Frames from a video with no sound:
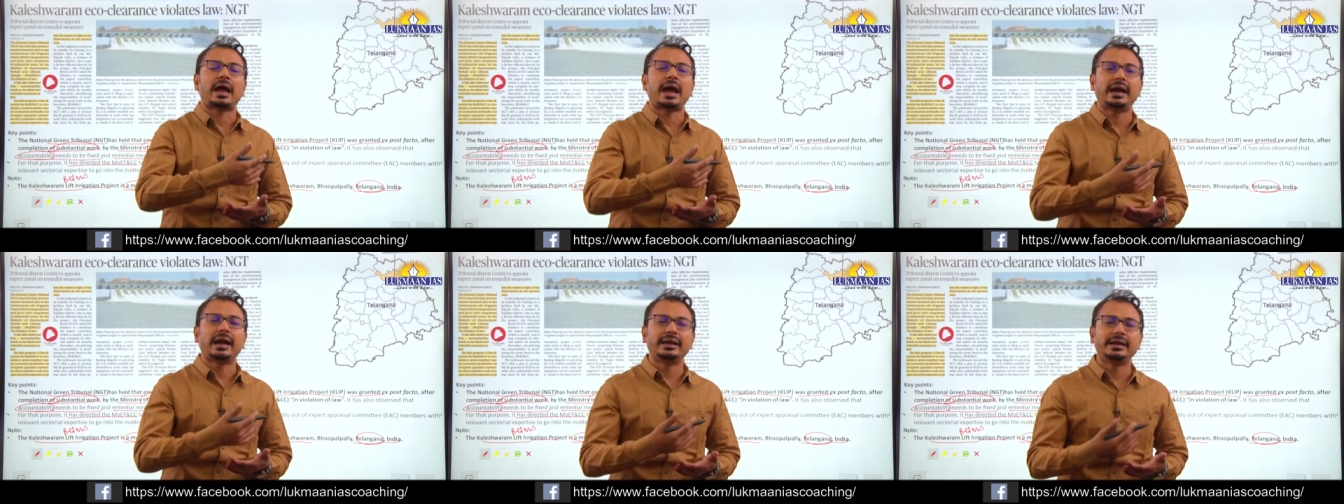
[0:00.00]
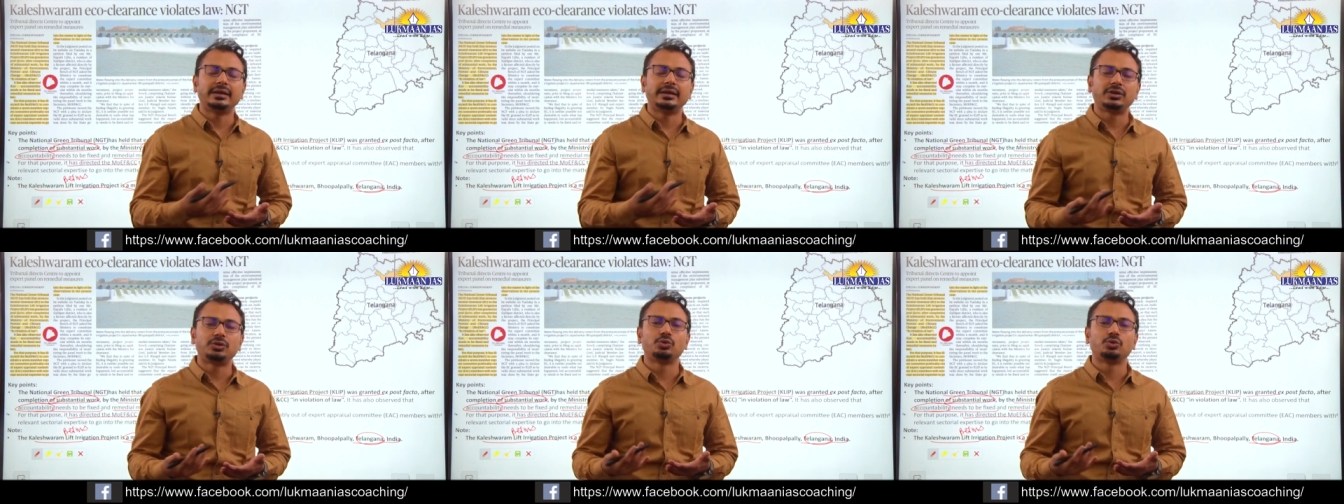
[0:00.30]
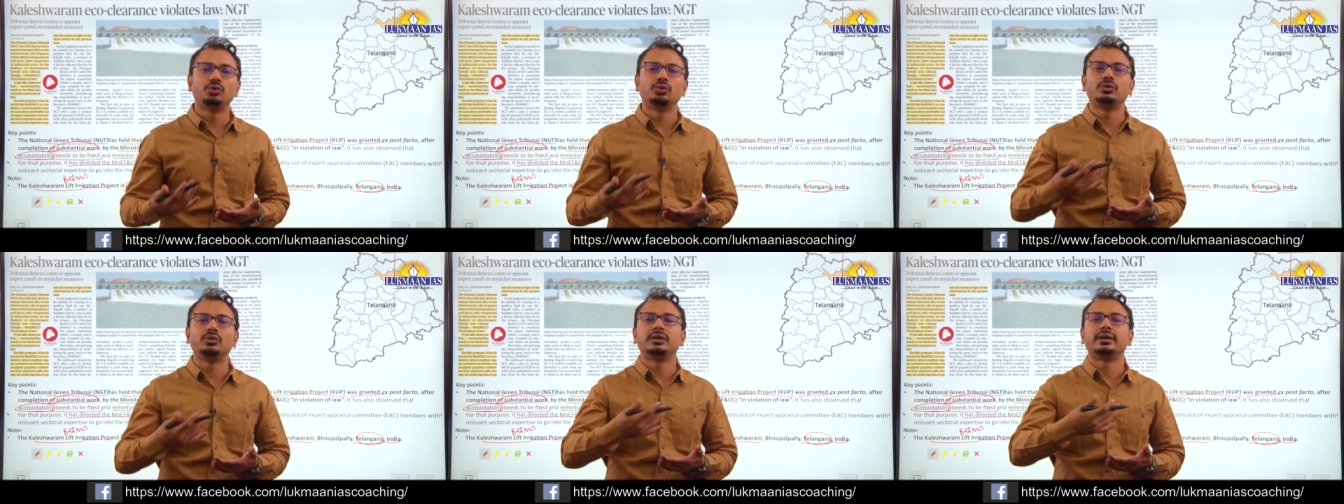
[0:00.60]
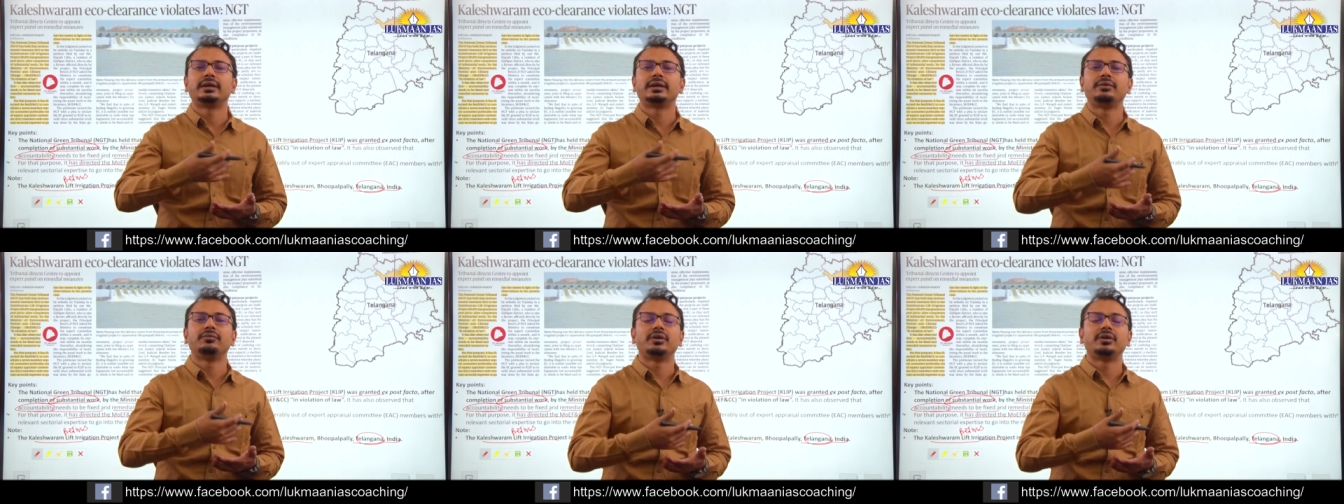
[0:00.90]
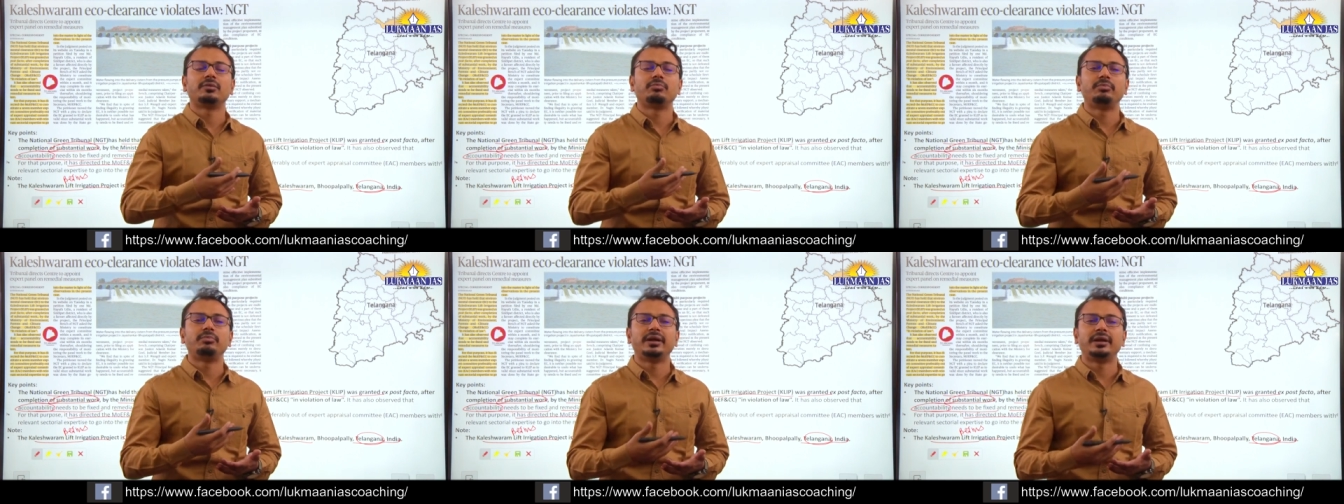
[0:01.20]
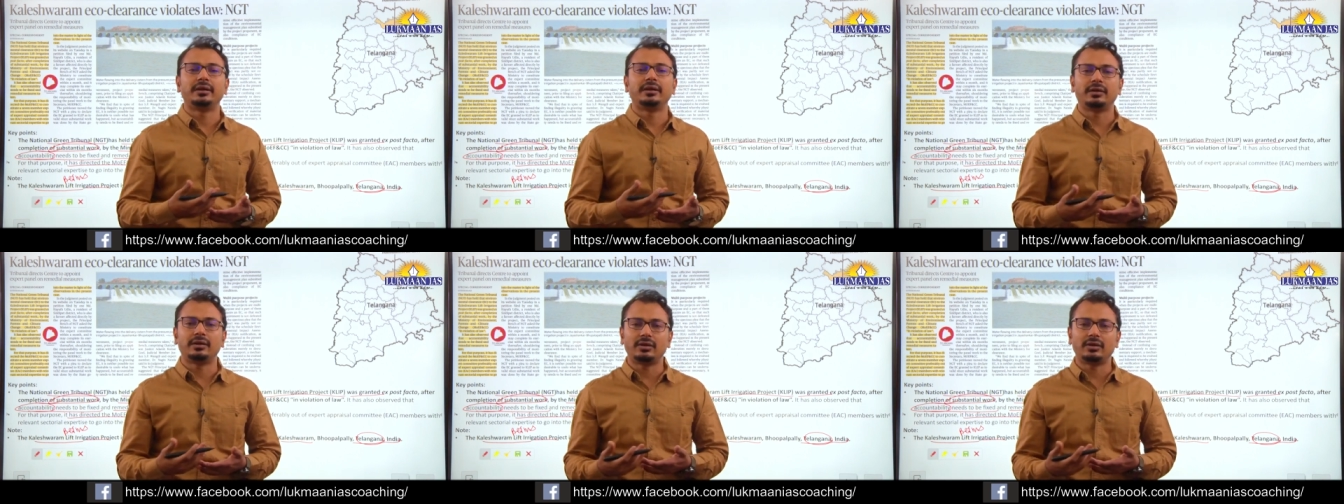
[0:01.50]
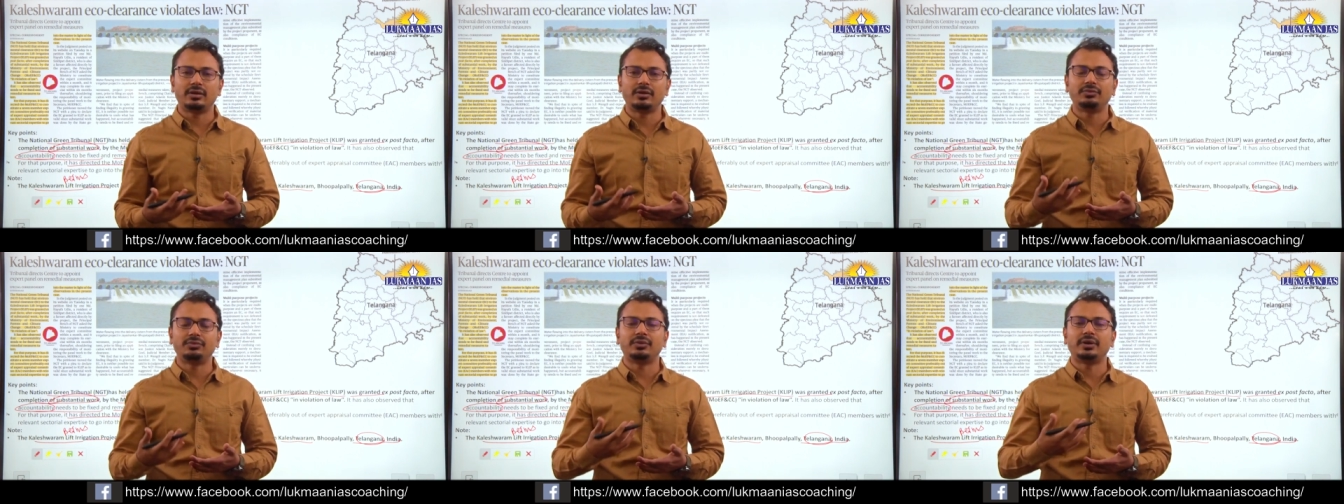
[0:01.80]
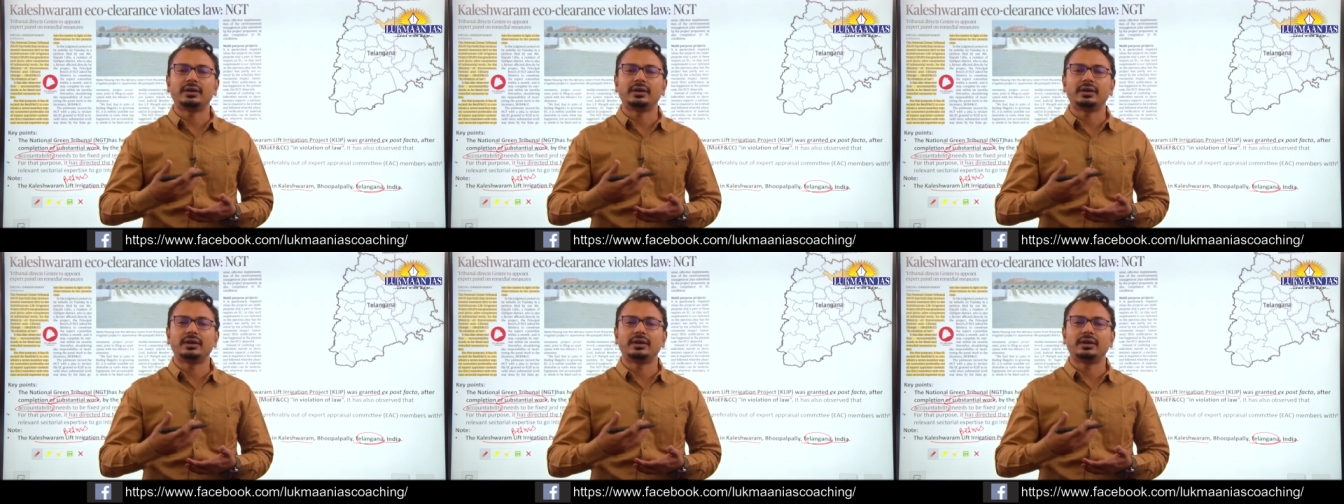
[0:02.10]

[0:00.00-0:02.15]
added to the river bed of